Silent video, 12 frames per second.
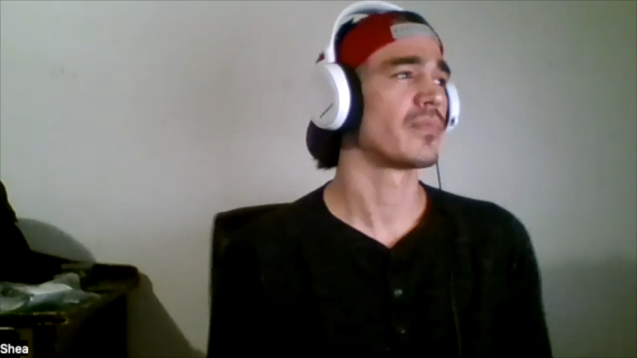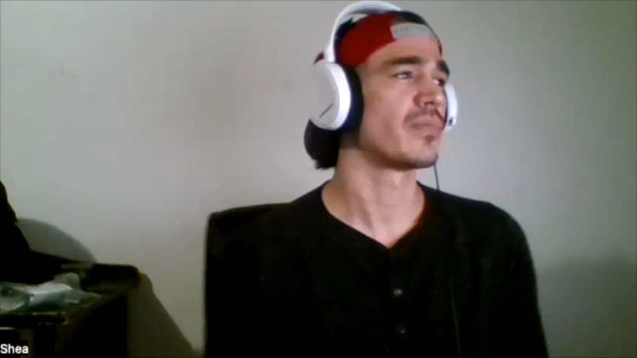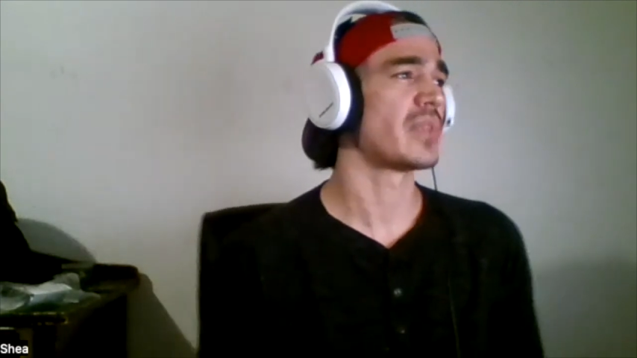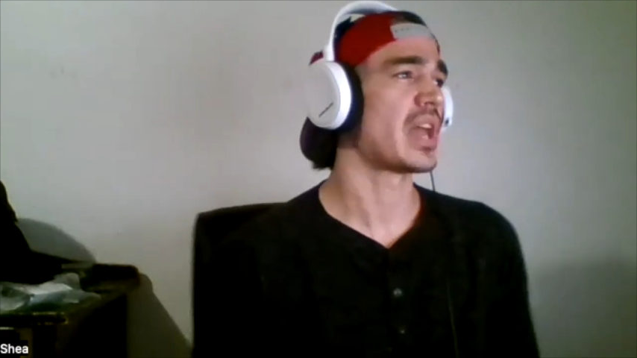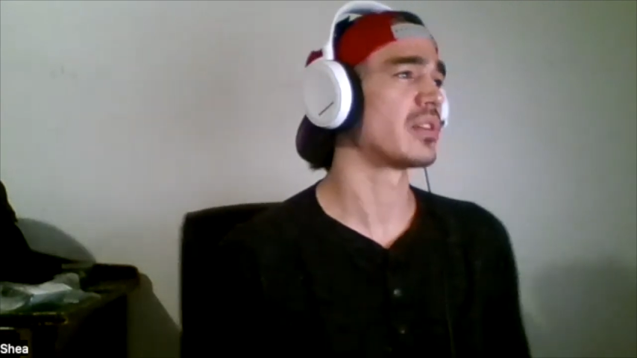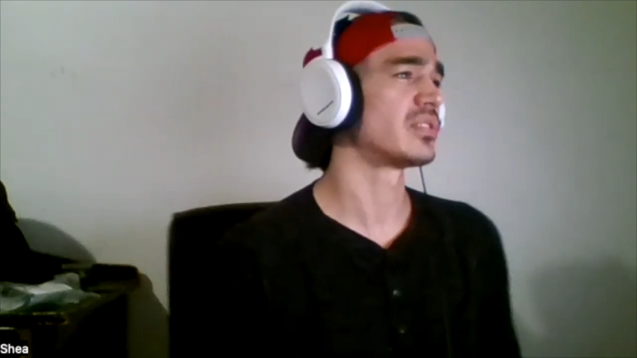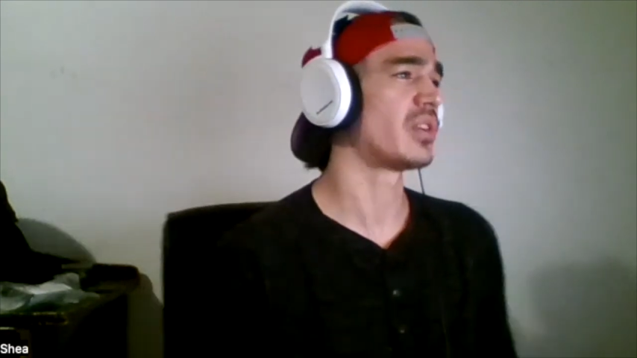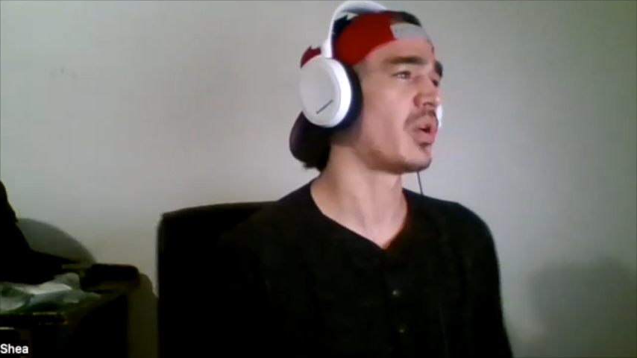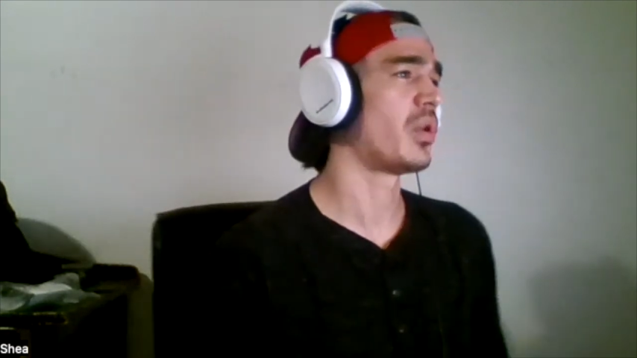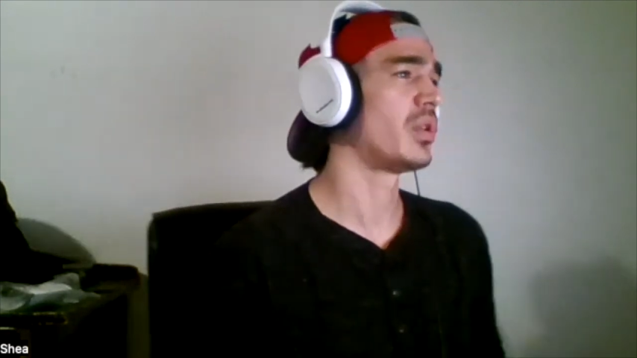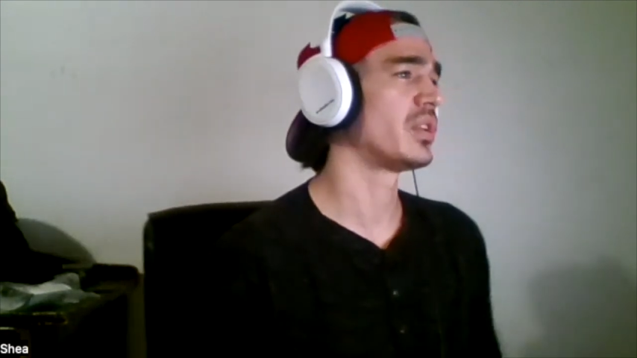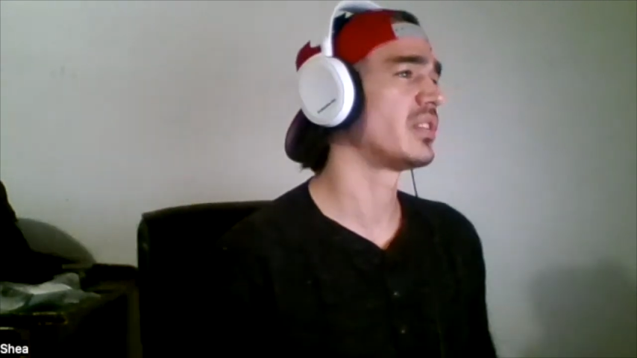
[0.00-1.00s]
Now it's the
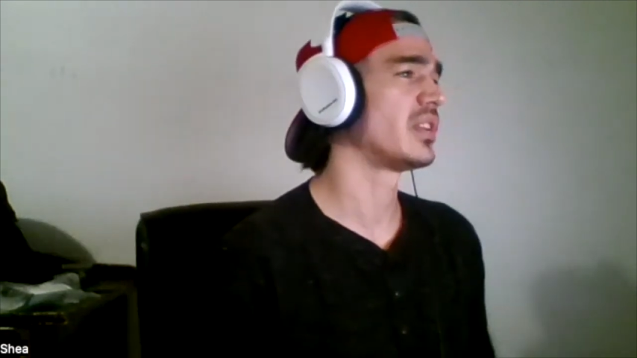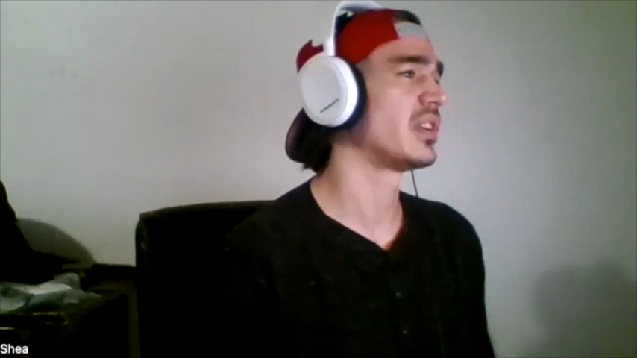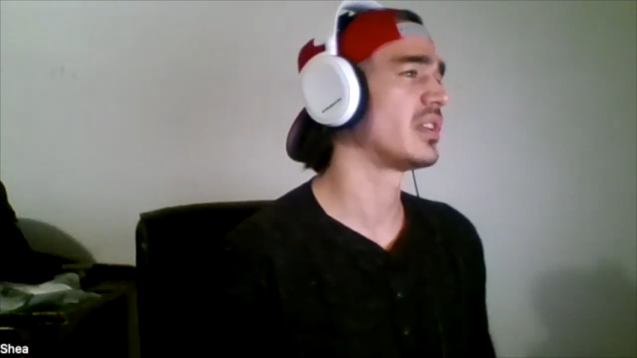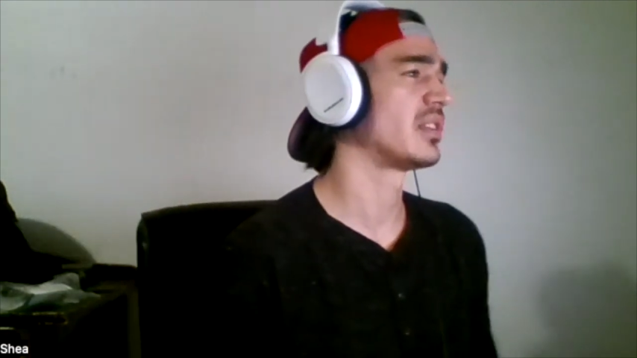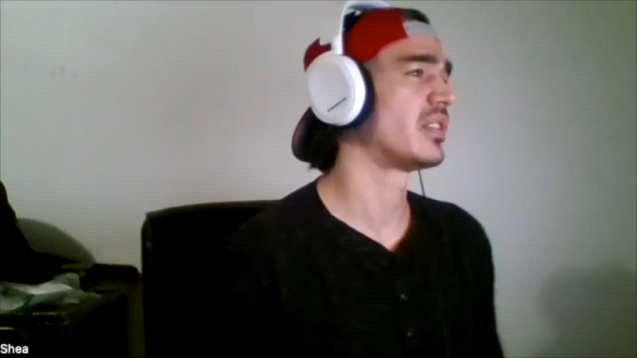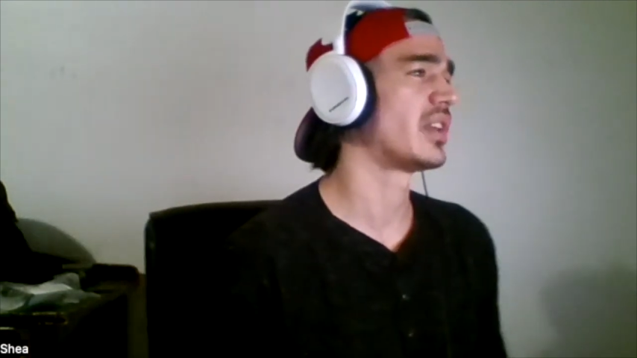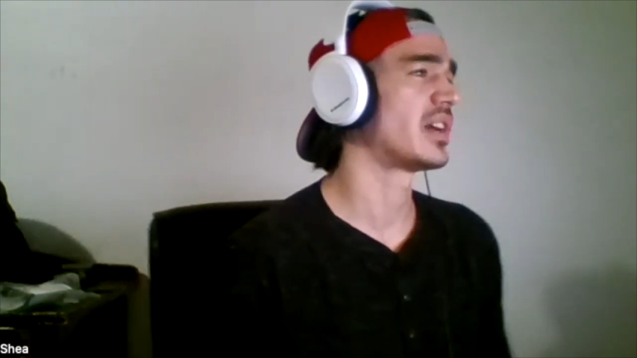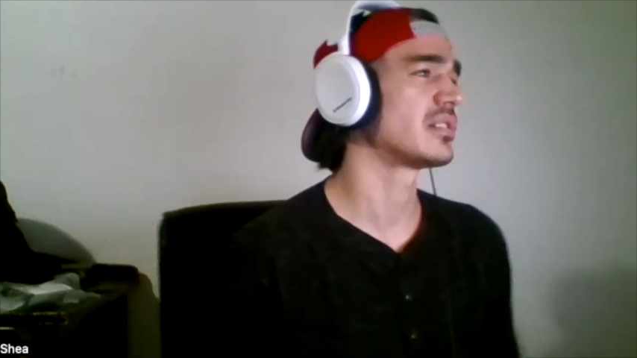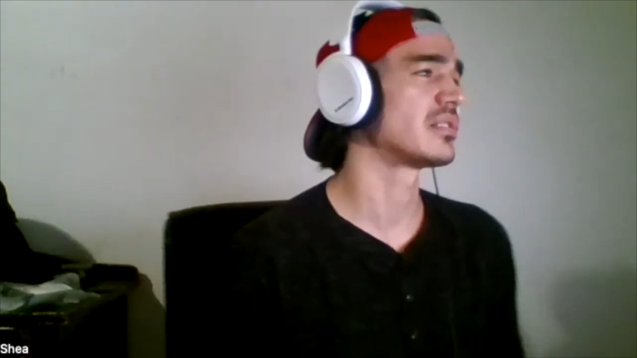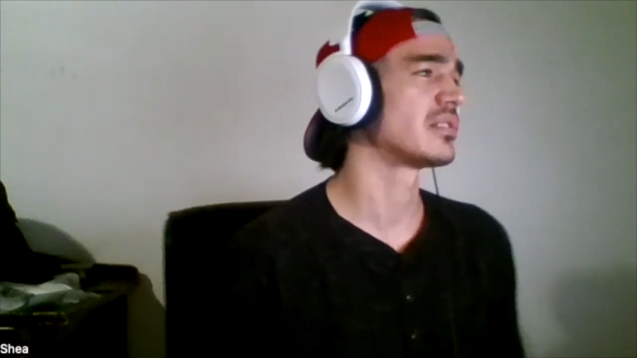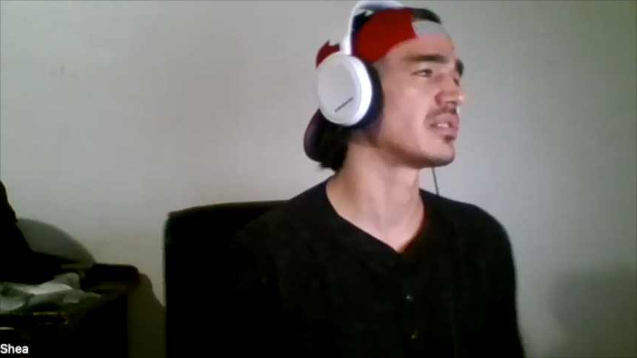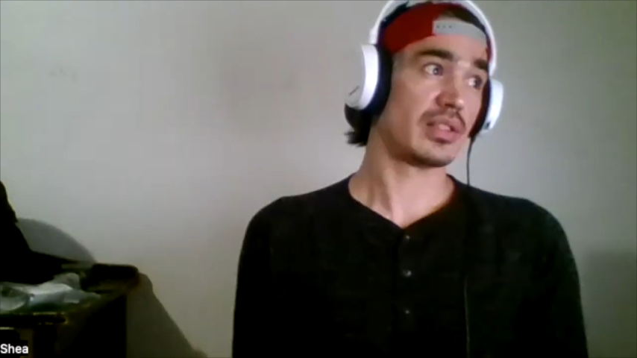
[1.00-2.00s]
only thing that
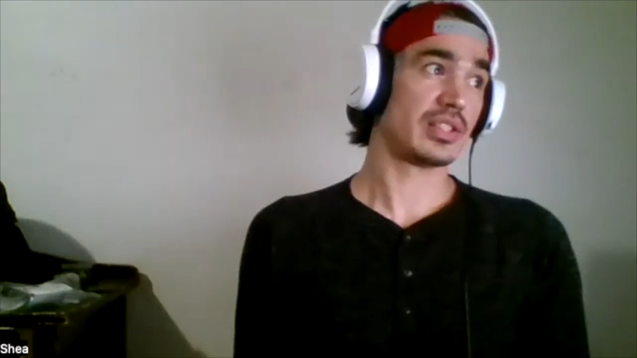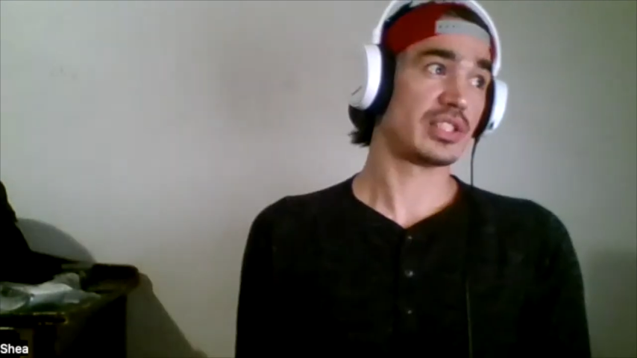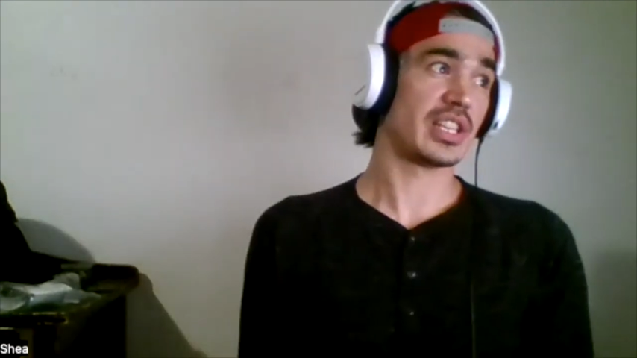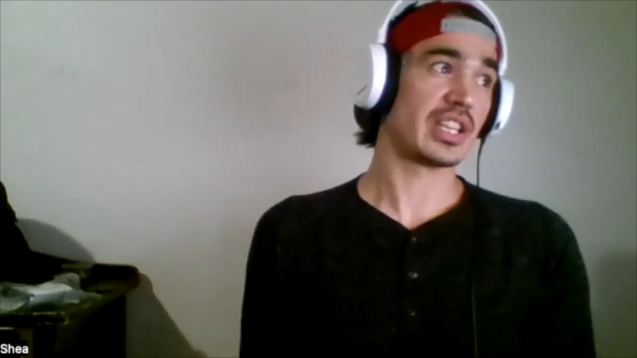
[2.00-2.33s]
she